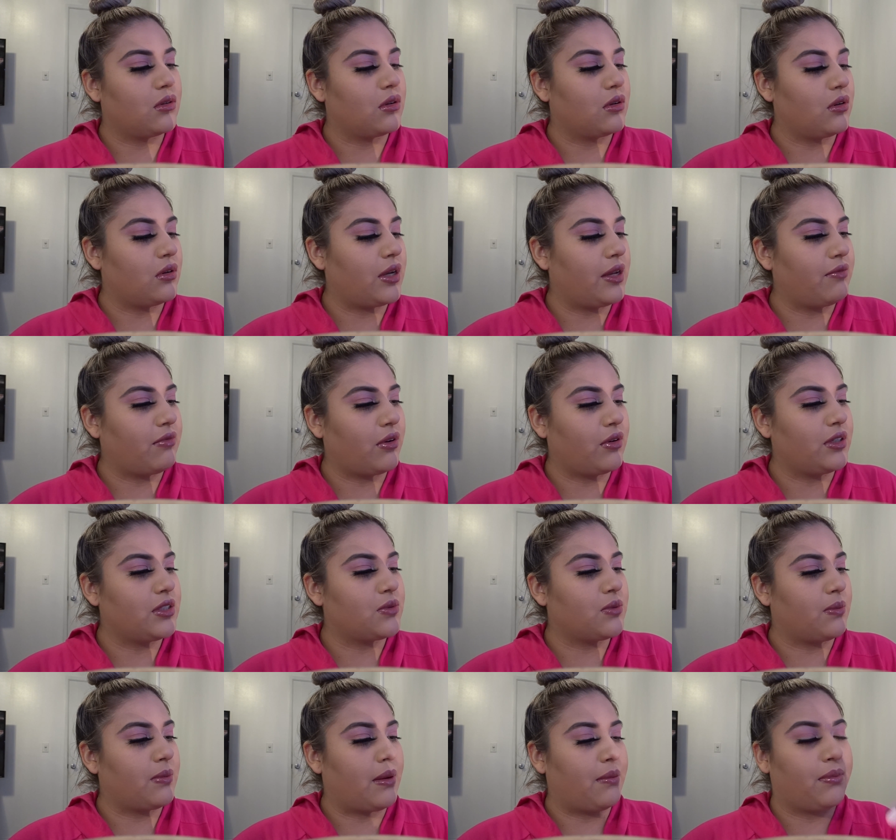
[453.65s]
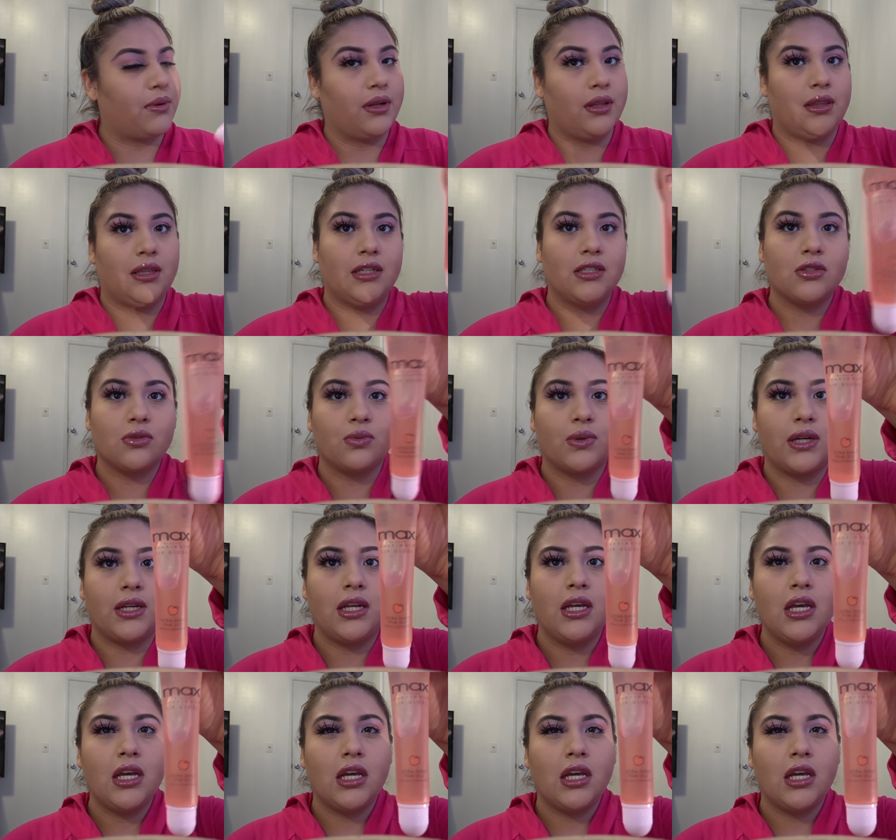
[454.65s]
girl, I've always remembered this one,